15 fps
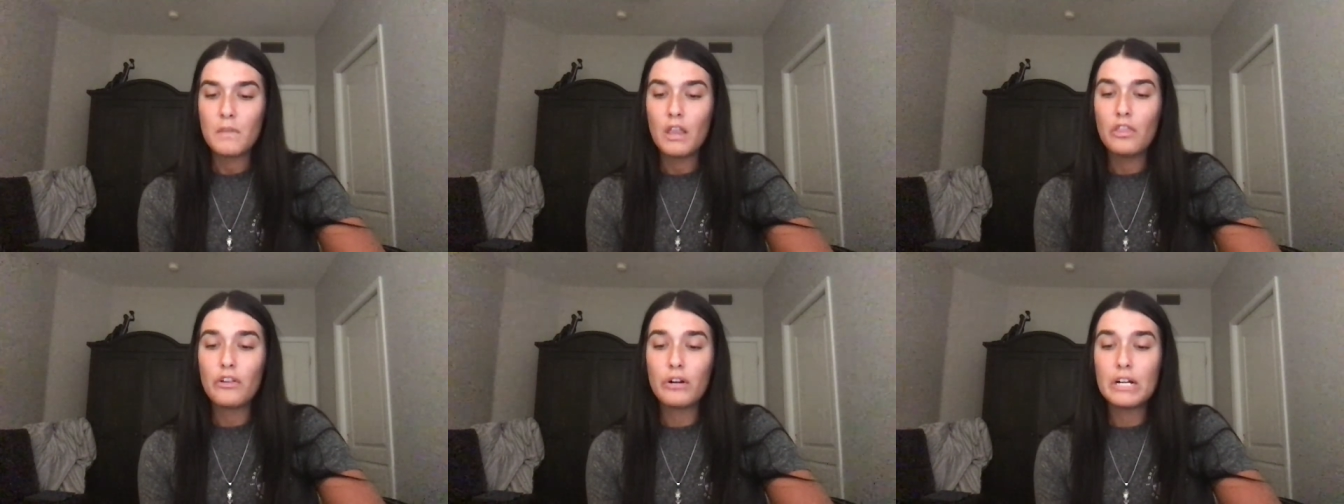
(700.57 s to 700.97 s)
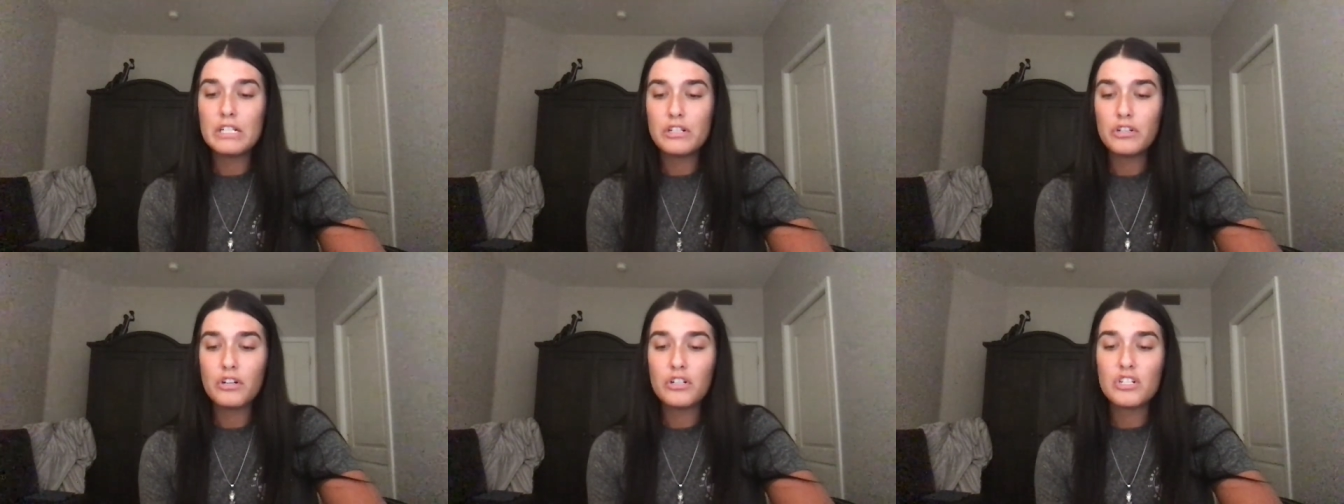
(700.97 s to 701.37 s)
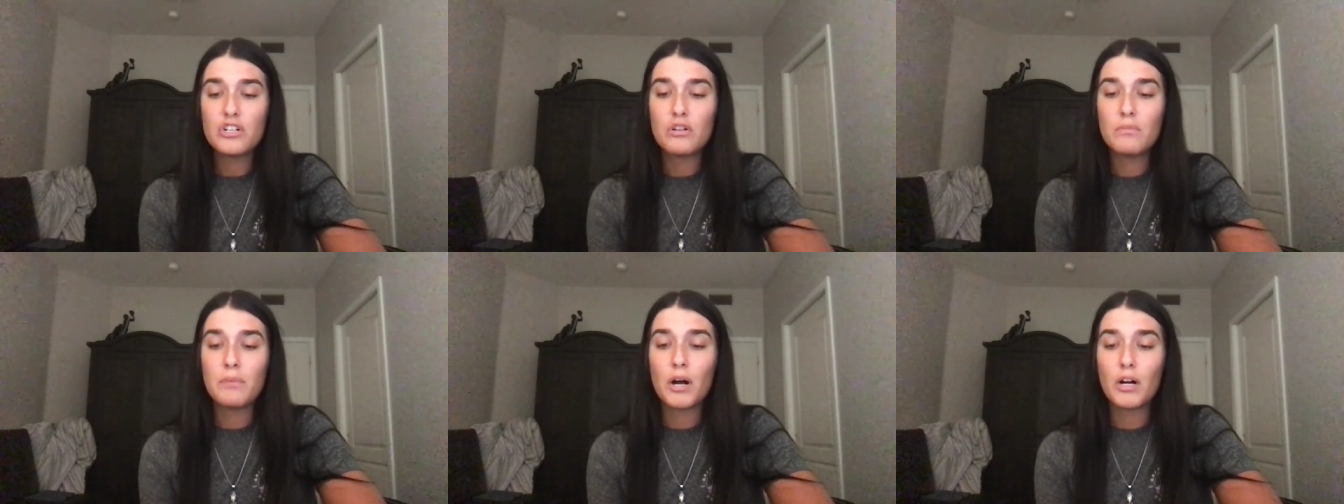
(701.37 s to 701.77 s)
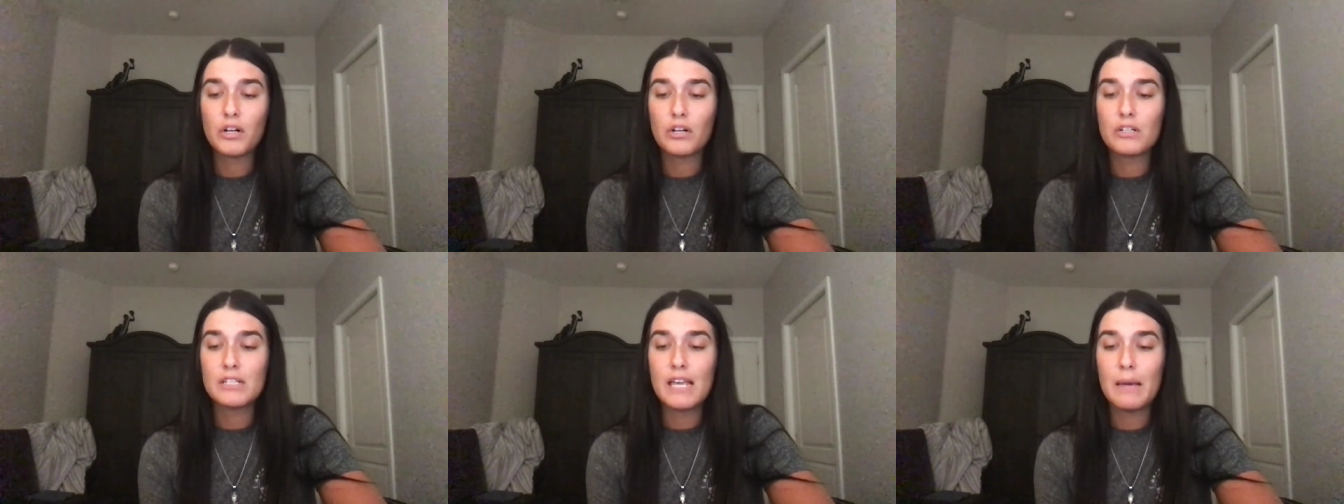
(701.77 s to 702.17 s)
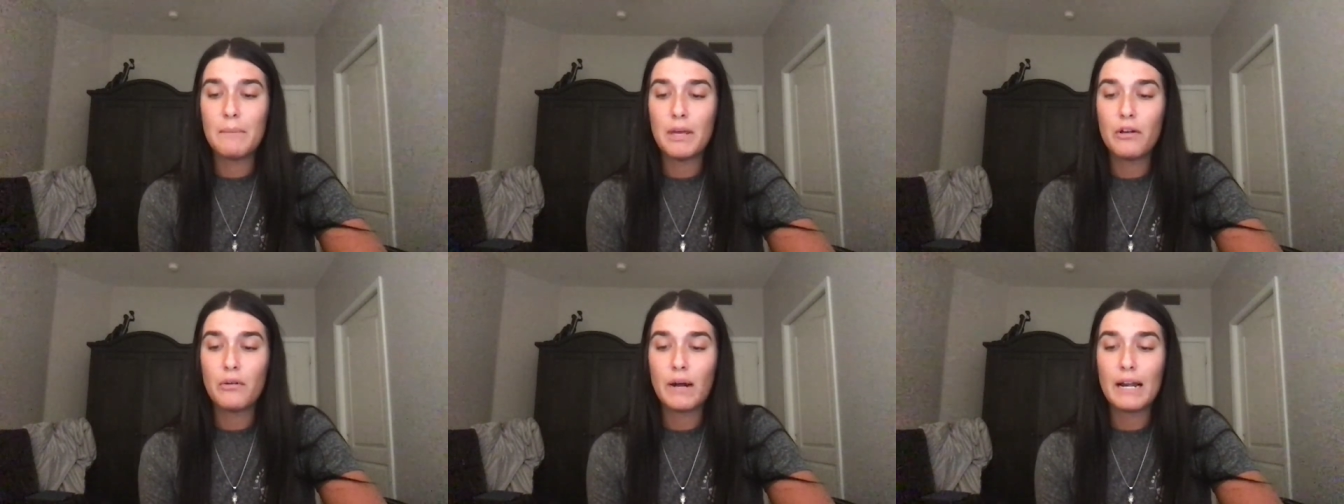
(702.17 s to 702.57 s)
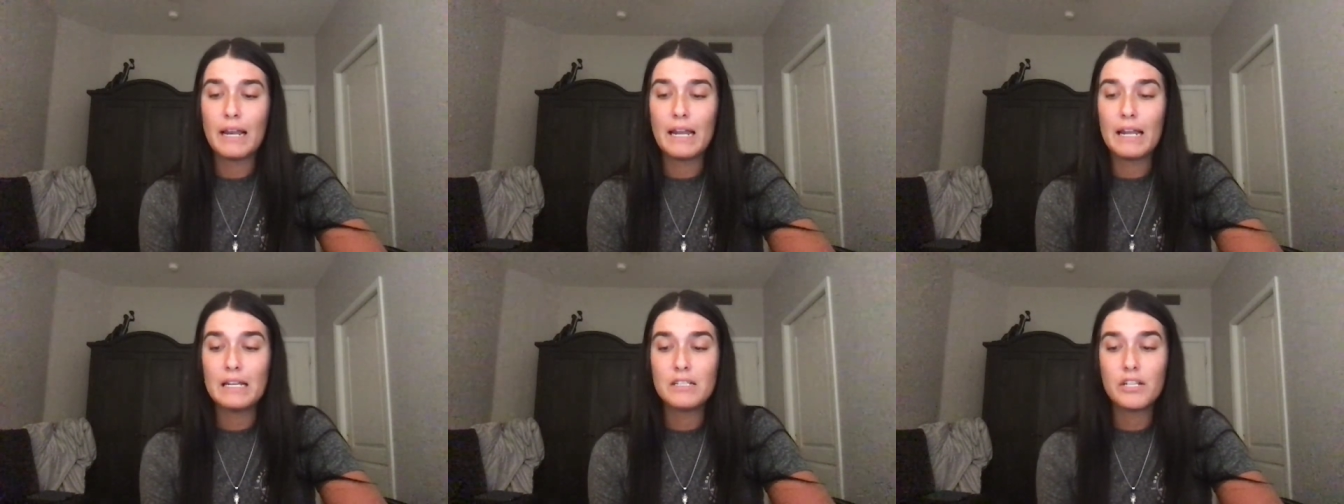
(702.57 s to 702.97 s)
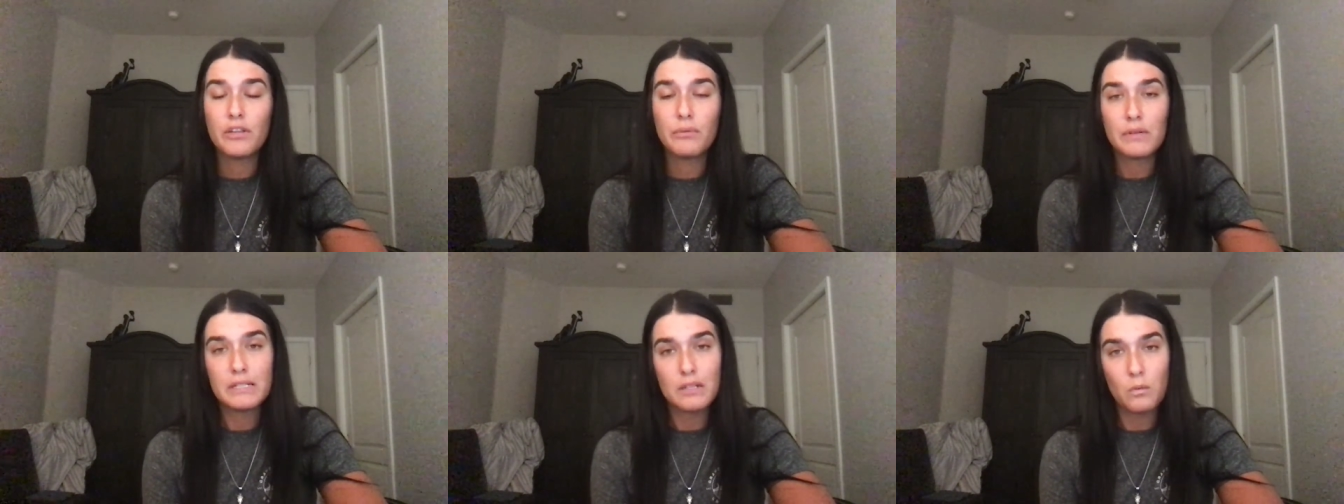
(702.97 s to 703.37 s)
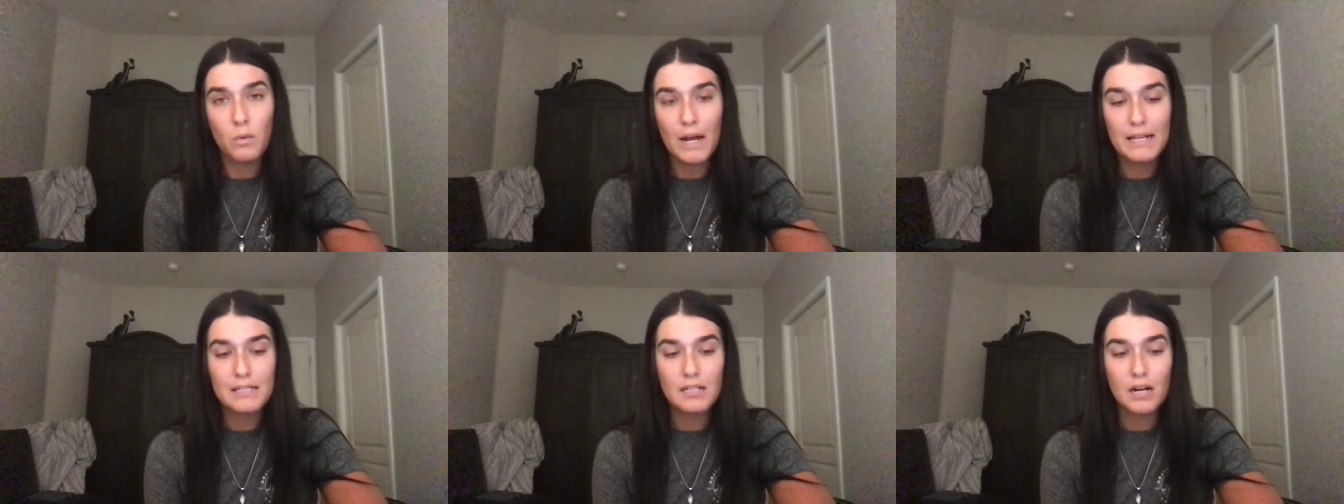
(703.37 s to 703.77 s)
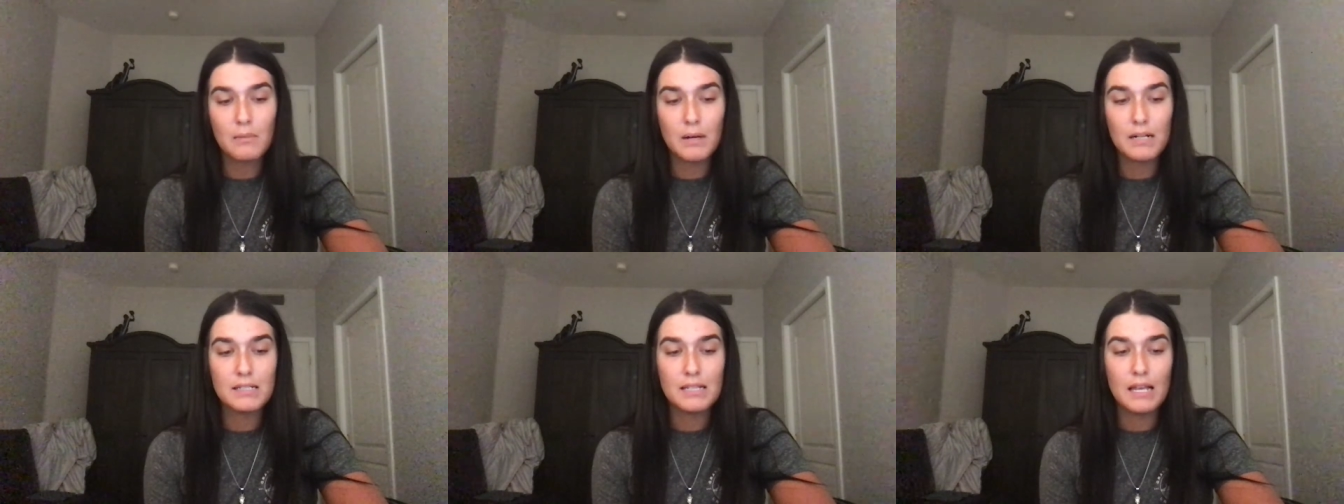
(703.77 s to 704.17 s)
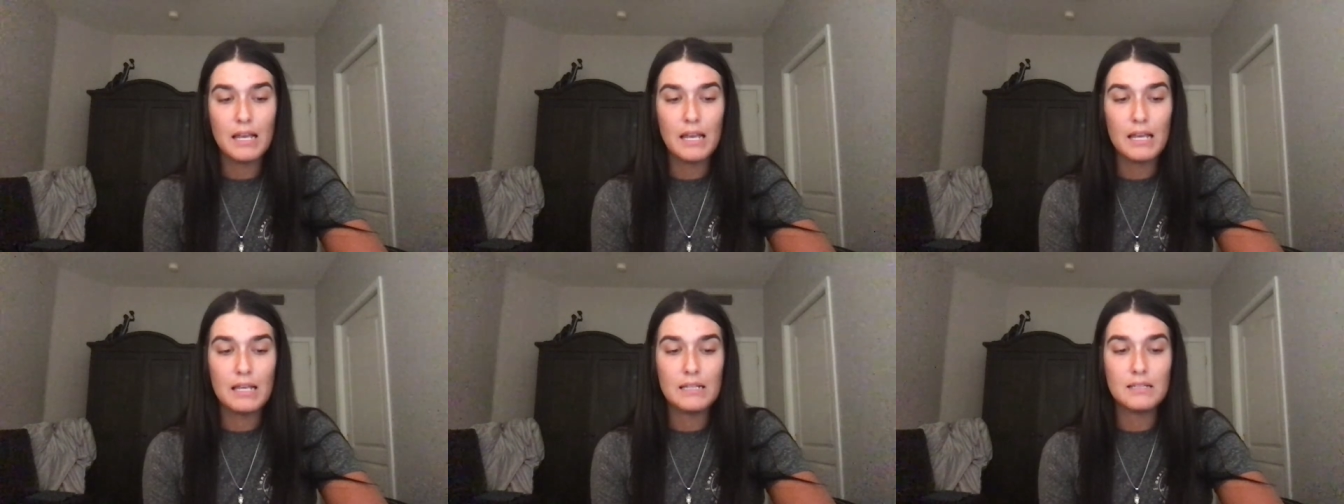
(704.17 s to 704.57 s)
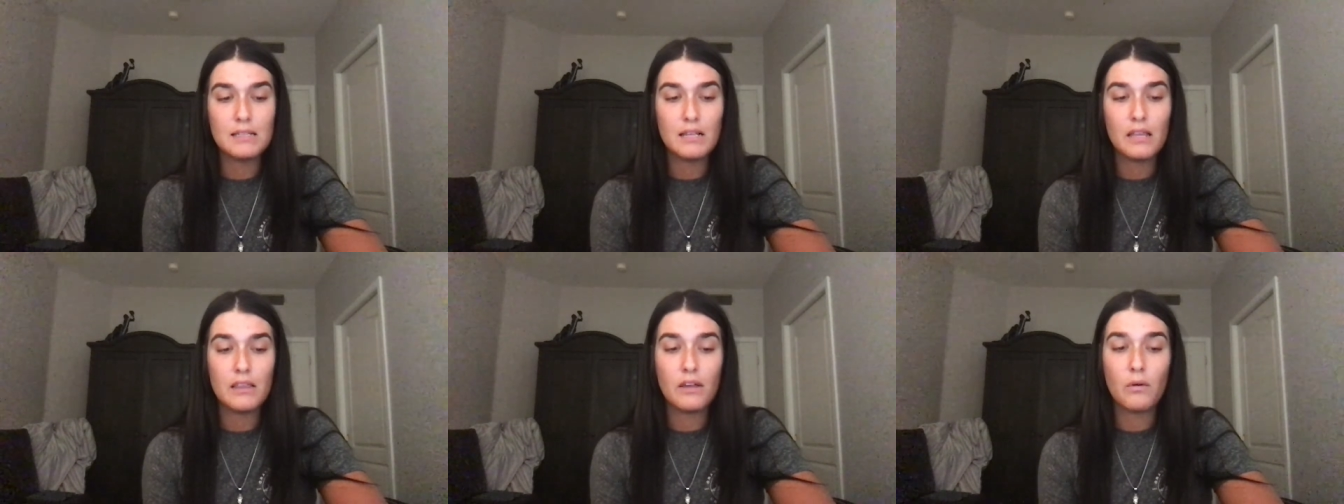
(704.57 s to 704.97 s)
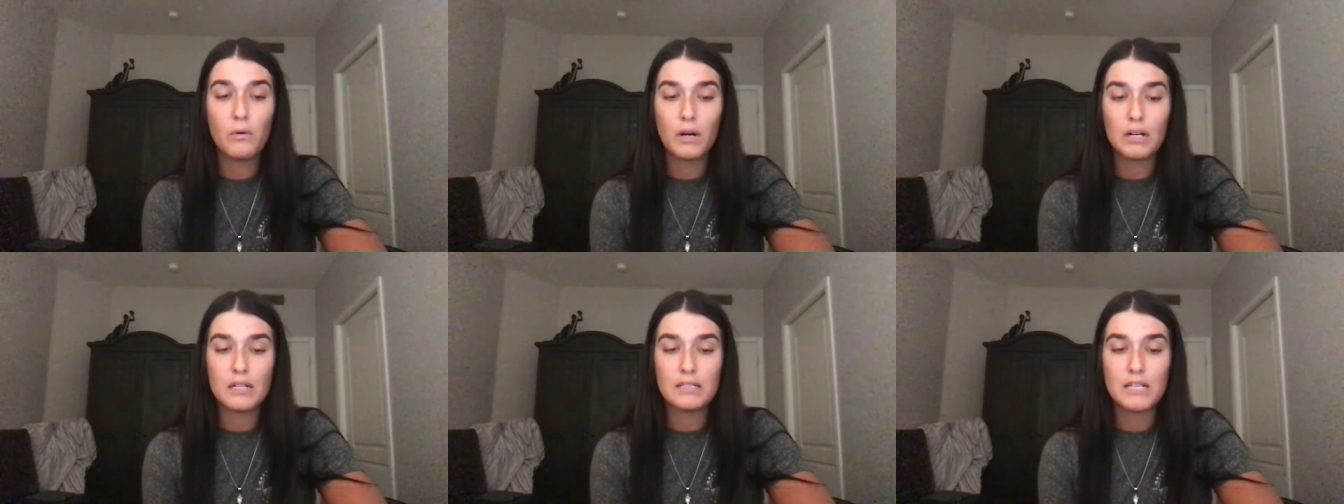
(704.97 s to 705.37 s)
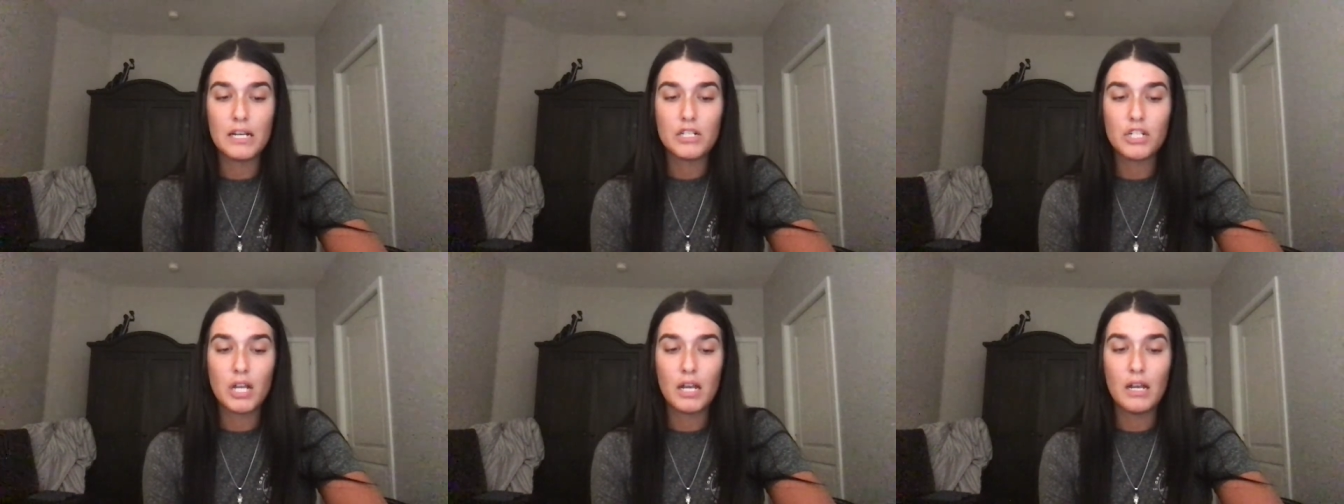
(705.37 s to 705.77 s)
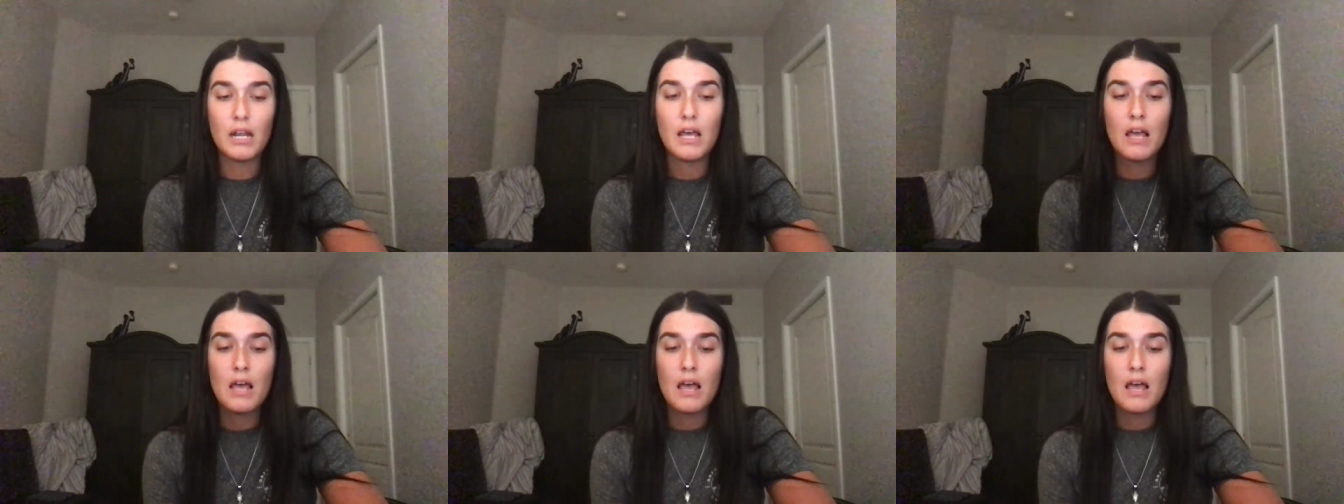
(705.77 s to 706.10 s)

Their international partners can be credited to the reason why Starbucks is the organization,